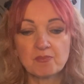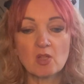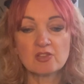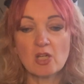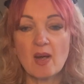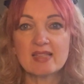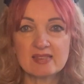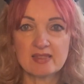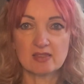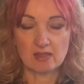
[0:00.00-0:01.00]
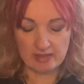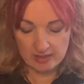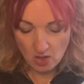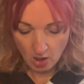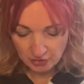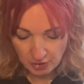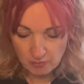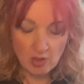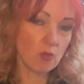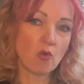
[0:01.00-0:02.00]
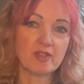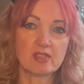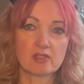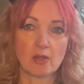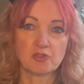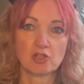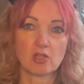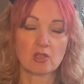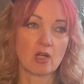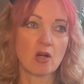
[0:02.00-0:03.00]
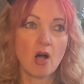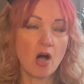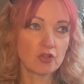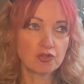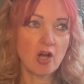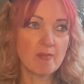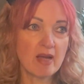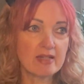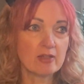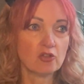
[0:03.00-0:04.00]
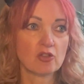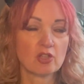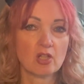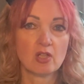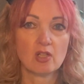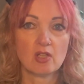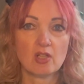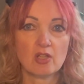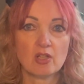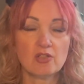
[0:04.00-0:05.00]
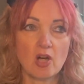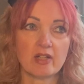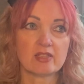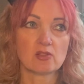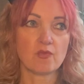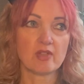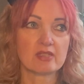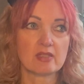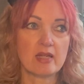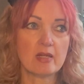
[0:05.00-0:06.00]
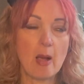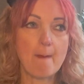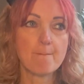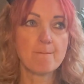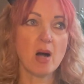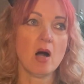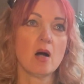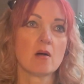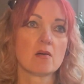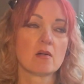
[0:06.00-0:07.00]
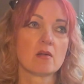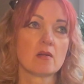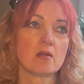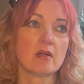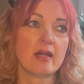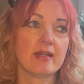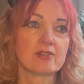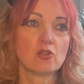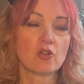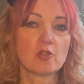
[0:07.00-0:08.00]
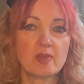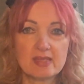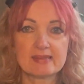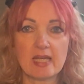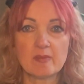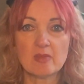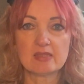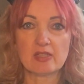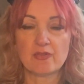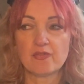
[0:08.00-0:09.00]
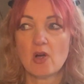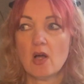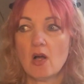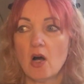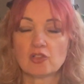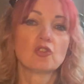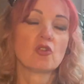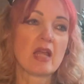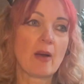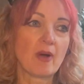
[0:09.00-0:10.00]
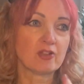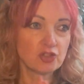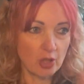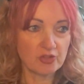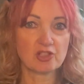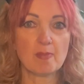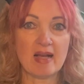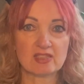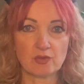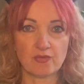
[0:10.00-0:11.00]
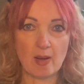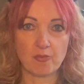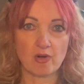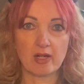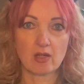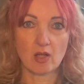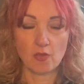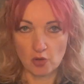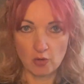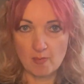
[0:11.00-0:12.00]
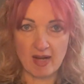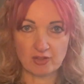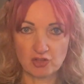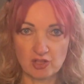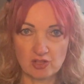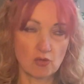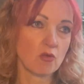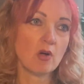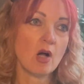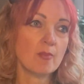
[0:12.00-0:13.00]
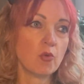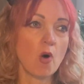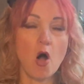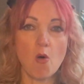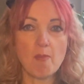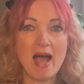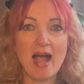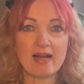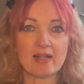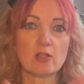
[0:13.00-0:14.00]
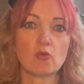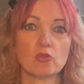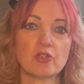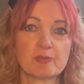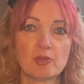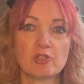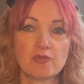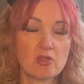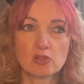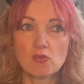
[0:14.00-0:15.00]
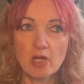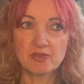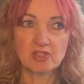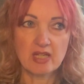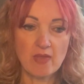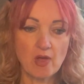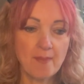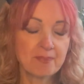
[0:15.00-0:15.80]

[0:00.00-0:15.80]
So aesthetically, I don't know what this is going to look like. I'll try and make it look nice, obviously, but it's not going to be the same as if I'd gone out and chosen a mass of fabric that matches, or bought a whole pack and it all looks beautiful because it all goes together.